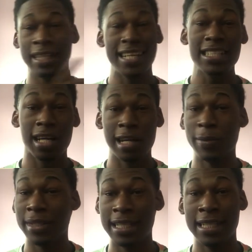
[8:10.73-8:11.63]
That's
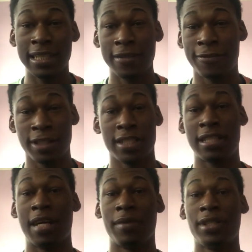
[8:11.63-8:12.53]
all we did the
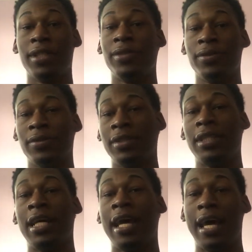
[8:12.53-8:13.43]
first time around.
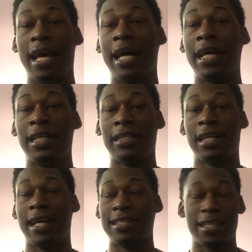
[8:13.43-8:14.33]

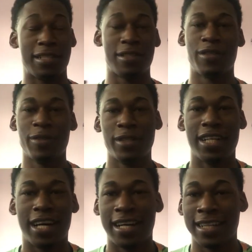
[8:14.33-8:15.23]
And as I just
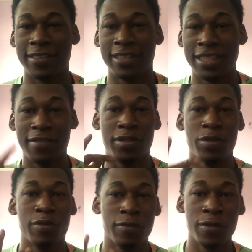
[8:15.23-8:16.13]
told y'all, I received
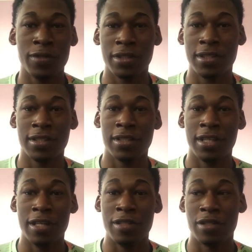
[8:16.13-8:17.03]
2 refusals.
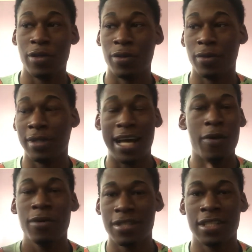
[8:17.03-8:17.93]
So
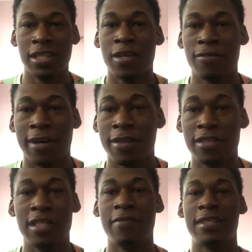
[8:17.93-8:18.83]
that wasn't enough. I
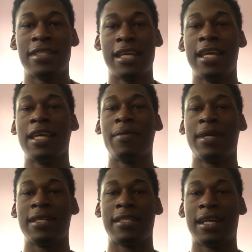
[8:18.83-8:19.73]
received the same
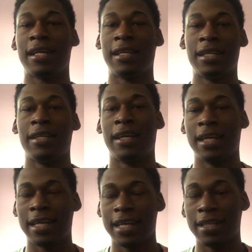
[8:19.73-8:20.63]
exact letter
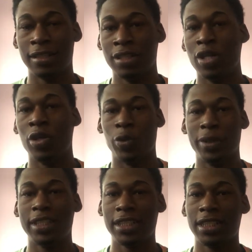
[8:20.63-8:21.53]
again,
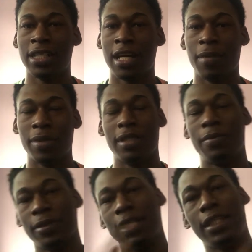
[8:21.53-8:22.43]
which I'm
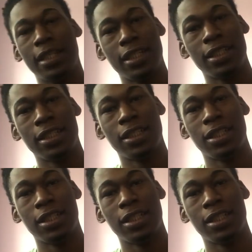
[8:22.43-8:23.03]
gonna put here